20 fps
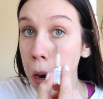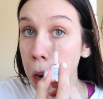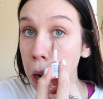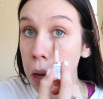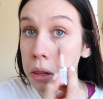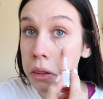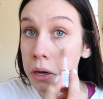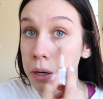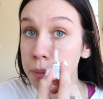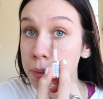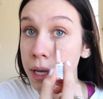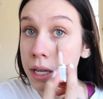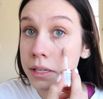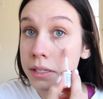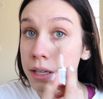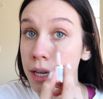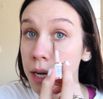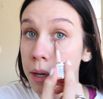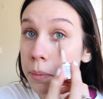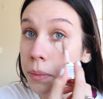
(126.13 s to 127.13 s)
other
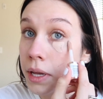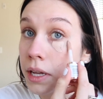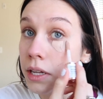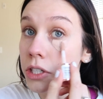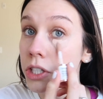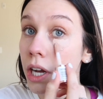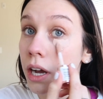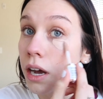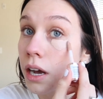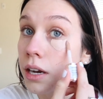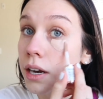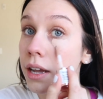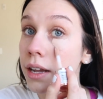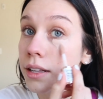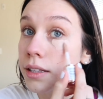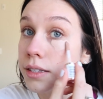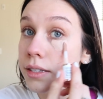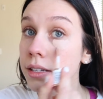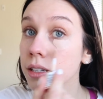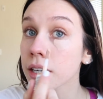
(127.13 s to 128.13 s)
basic bitch on
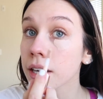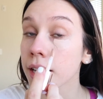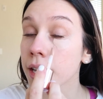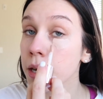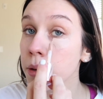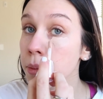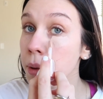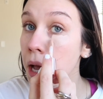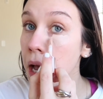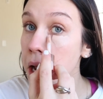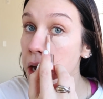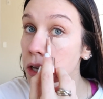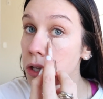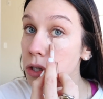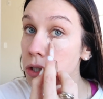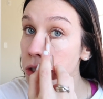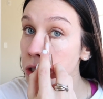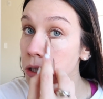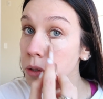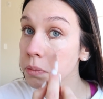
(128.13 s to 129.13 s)
Instagram and
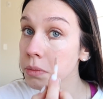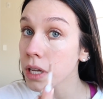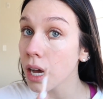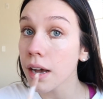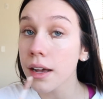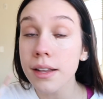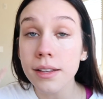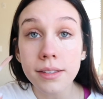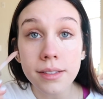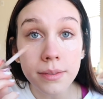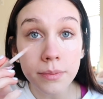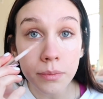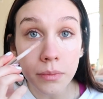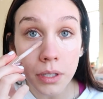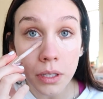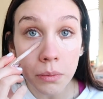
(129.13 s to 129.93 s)
YouTube does.